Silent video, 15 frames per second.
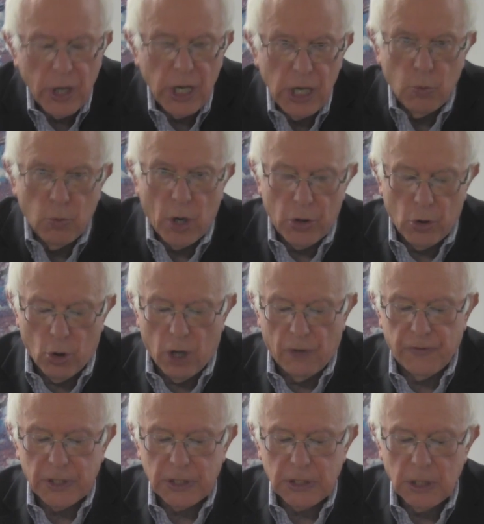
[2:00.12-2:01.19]
he won
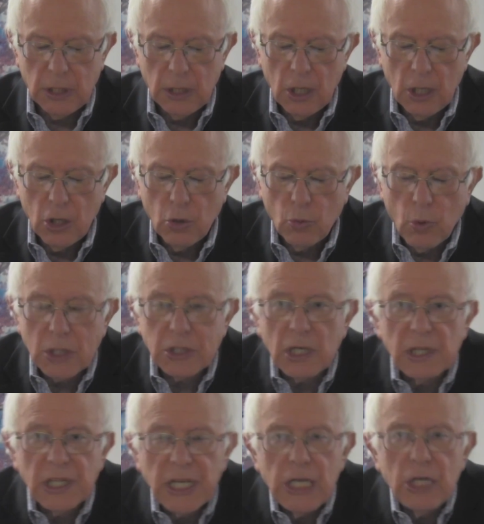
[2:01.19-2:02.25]
office, was a
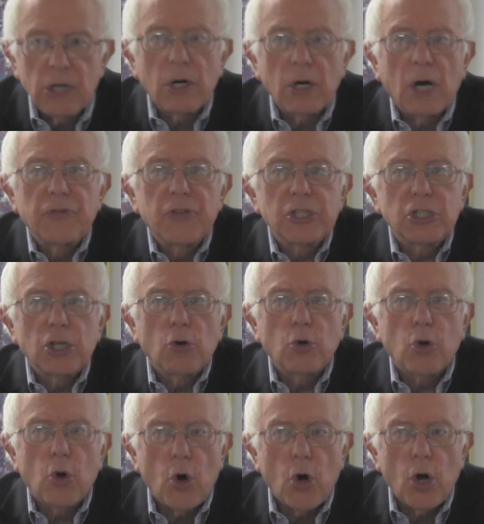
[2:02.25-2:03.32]
leader of the
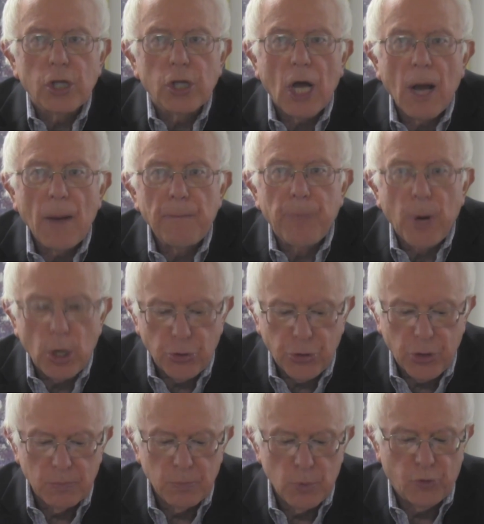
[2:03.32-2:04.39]
so-called
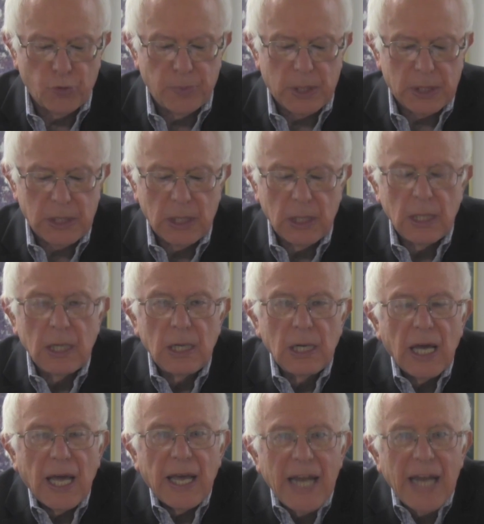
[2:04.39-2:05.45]
birther movement,
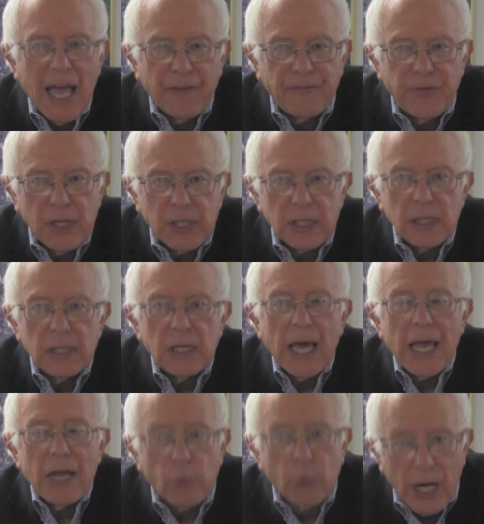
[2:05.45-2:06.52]
a
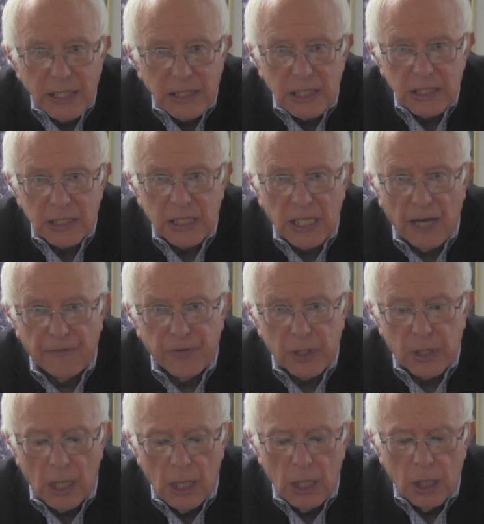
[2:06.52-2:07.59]
racist
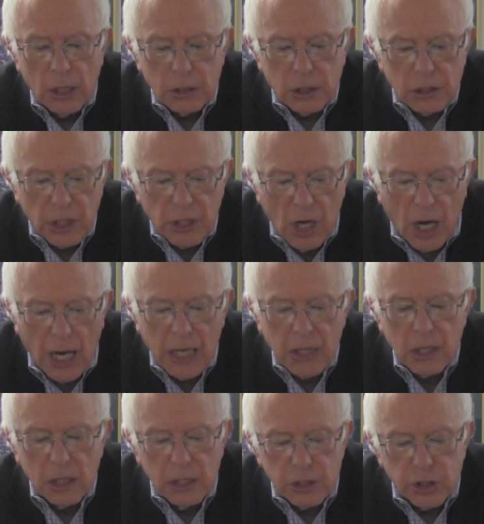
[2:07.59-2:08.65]
effort to deny
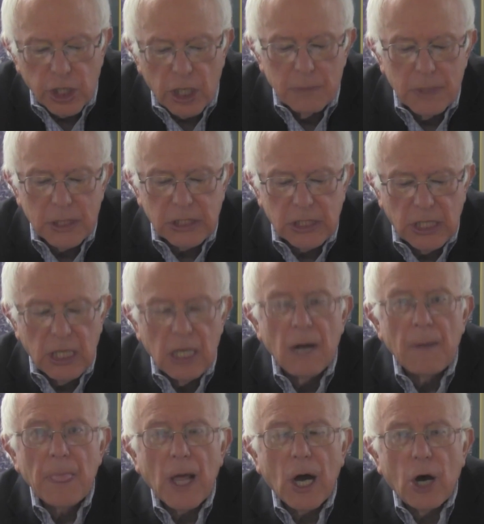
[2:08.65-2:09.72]
the legitimacy
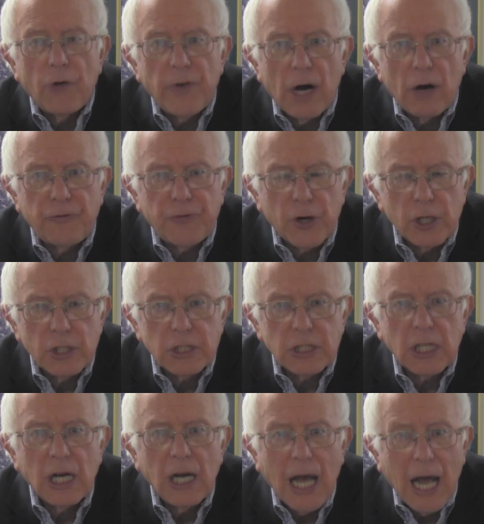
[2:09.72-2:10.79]
of our
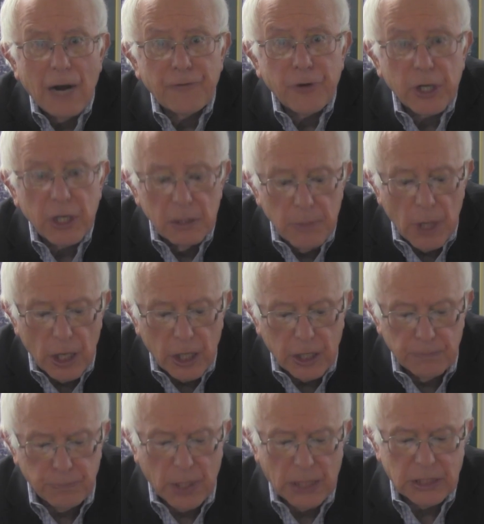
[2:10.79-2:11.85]
first
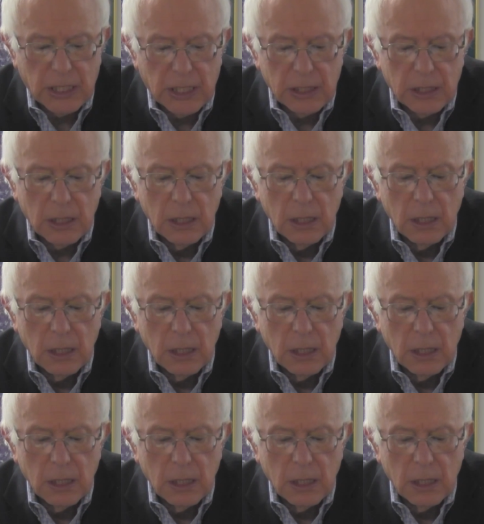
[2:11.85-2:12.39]
African-American president.